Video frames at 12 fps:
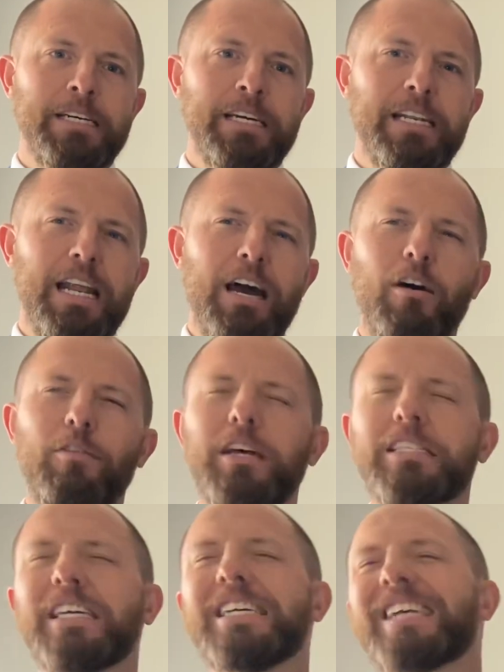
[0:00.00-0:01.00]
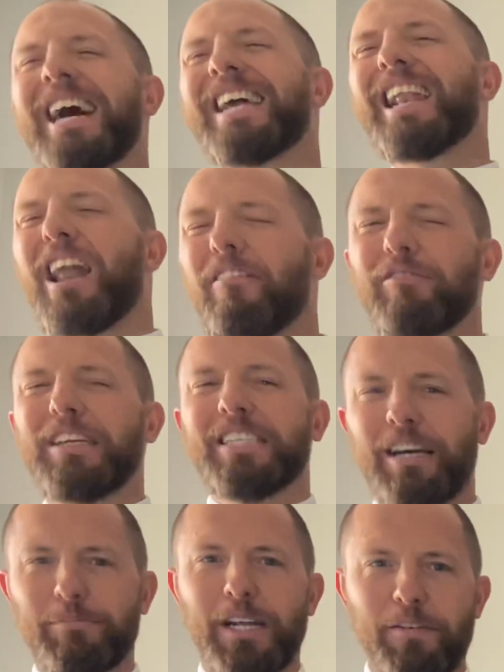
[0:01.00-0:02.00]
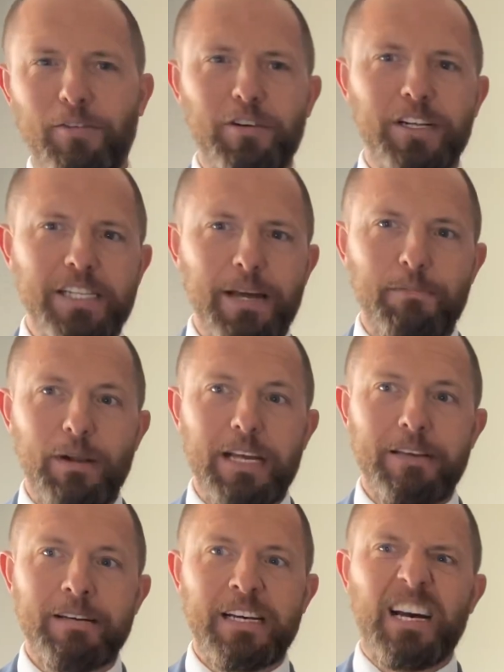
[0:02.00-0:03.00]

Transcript: Now, this is a lovely subject for an assembly.